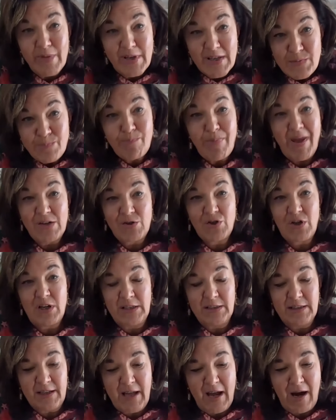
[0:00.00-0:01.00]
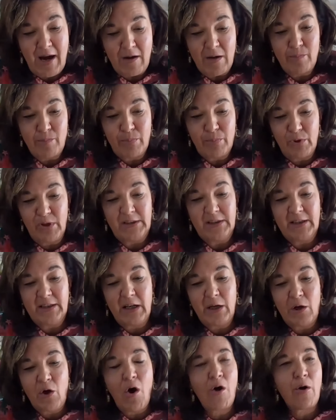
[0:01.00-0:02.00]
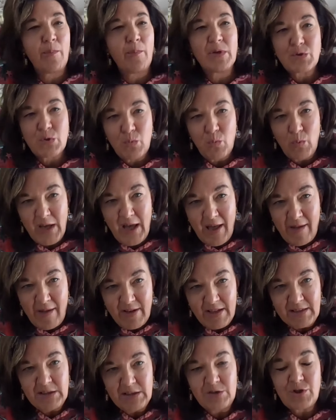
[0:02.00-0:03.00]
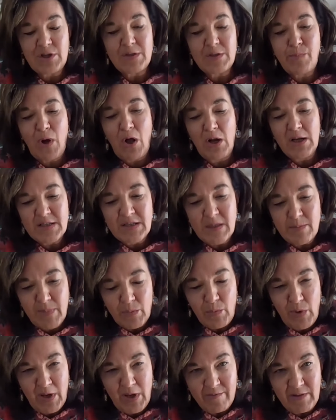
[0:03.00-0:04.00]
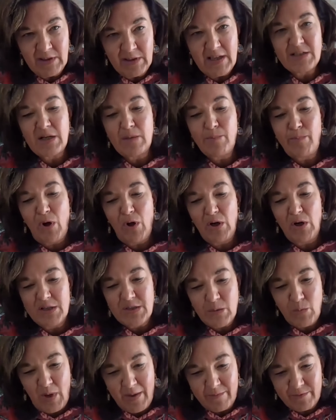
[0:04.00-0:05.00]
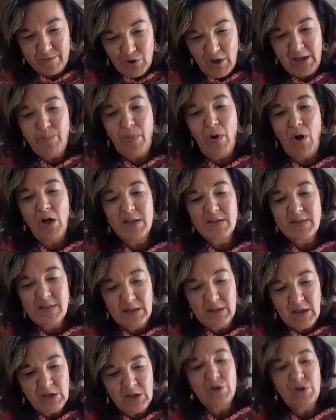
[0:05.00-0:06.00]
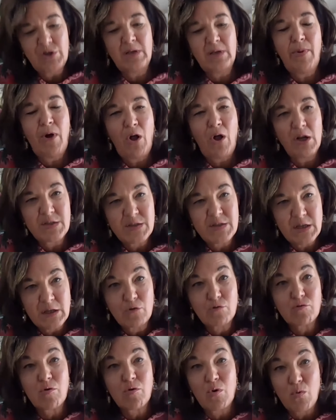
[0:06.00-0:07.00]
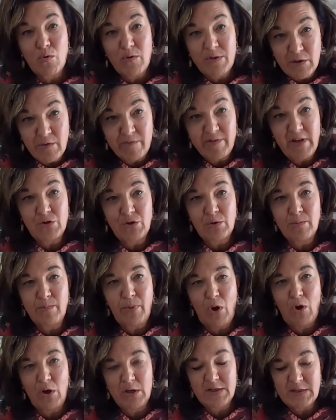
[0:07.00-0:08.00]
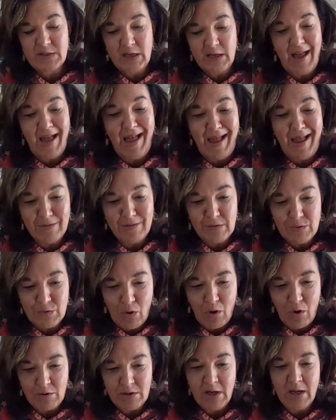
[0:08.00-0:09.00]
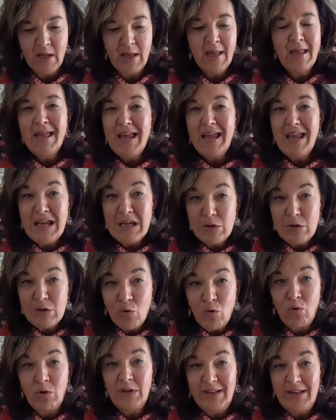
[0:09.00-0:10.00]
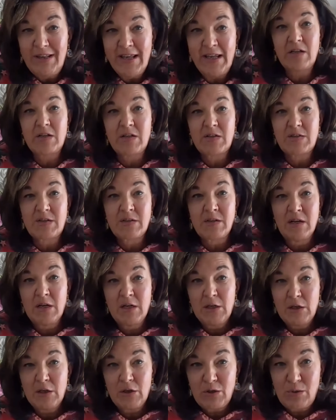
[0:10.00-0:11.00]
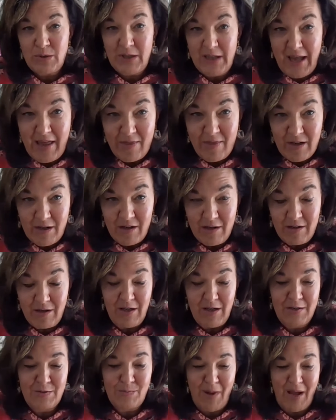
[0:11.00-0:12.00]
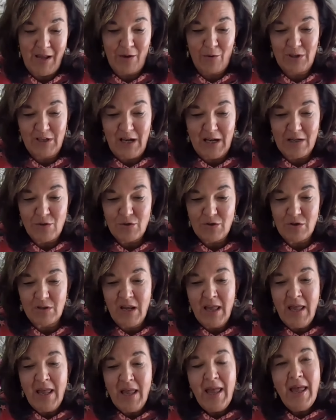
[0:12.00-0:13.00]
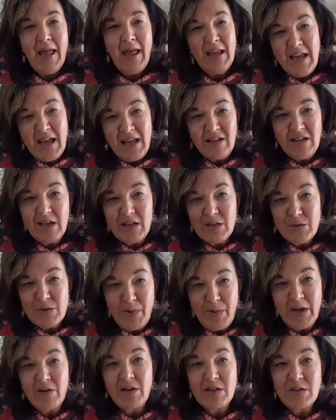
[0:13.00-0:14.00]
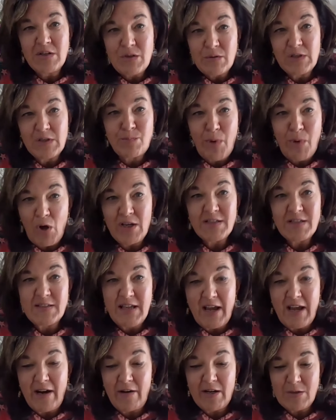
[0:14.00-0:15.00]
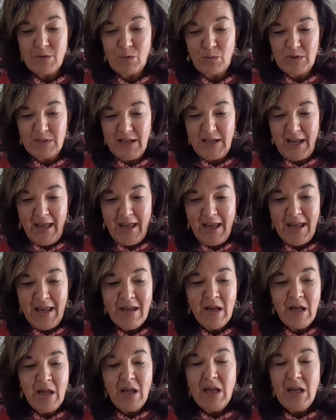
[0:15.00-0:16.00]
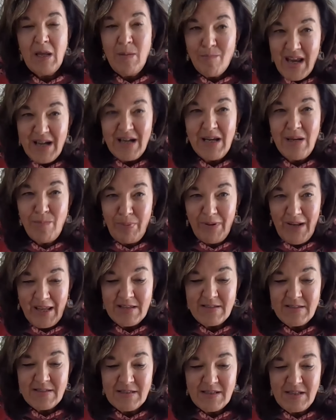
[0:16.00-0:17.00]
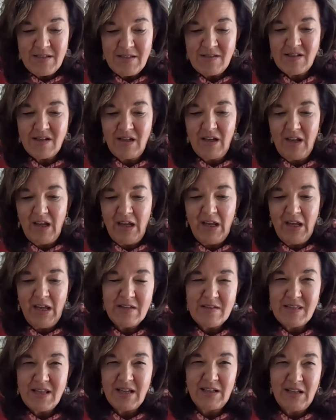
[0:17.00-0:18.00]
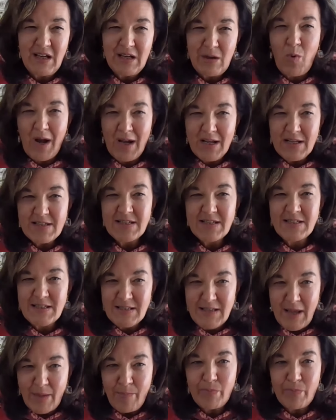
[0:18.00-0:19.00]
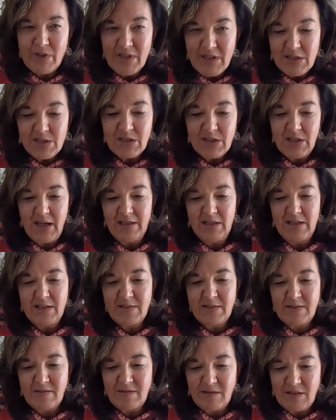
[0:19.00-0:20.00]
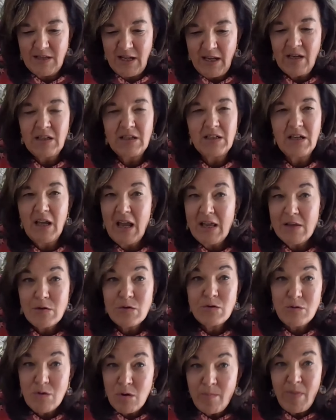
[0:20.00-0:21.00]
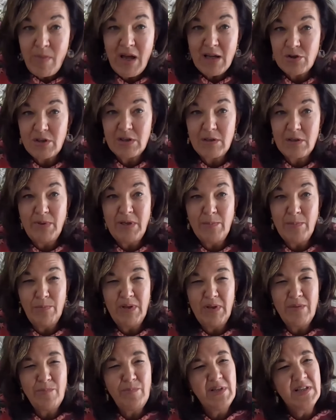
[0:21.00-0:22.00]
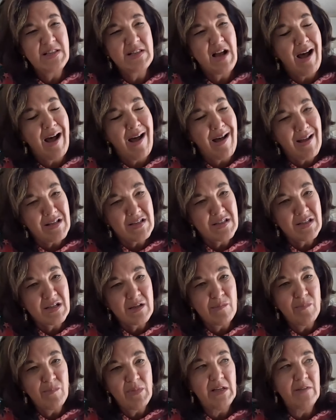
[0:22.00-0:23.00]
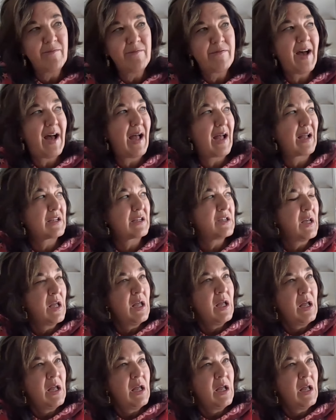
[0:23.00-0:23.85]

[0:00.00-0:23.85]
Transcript: especially in the current political economy. So we have antitrust policy, but we have industrial policy, we have trade policy, digital policy, growth, innovation policy, and so on. It all links together is my contention. And yet the experience of these policy areas today in many places is that they're quite separate and distinct. And so much that people have been asking me, in fact,